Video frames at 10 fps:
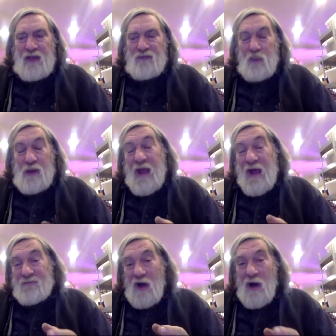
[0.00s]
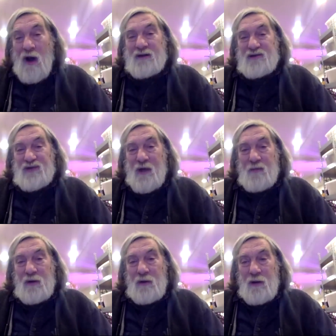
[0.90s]
um, if we have a
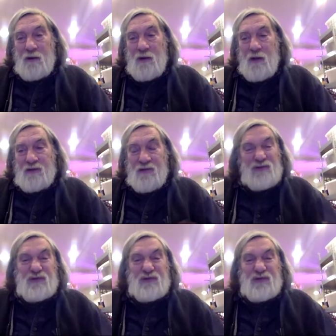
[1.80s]
hot summer